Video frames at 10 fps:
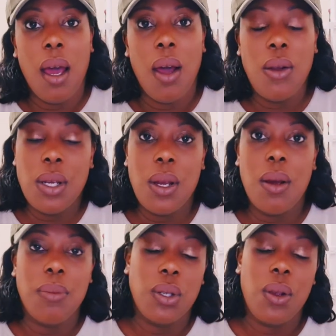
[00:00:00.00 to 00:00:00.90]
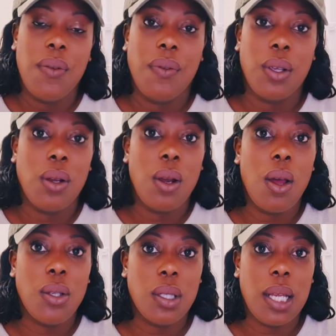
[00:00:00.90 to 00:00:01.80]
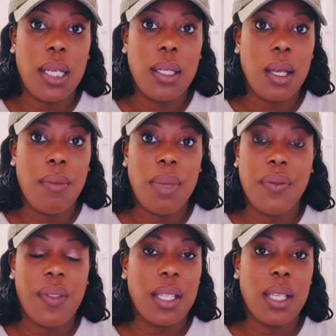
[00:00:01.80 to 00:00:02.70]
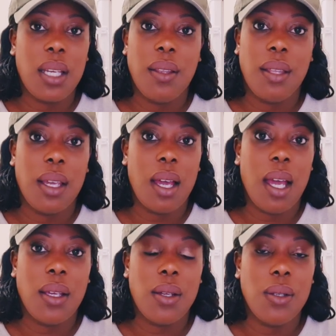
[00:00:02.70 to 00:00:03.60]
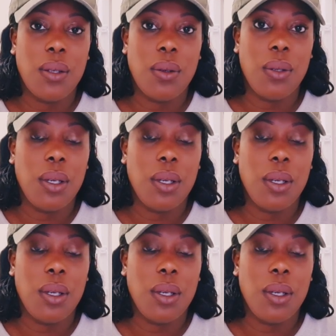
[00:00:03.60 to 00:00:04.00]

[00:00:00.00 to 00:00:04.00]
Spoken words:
oh, I'm sorry for your loss, and if there's anything I can do,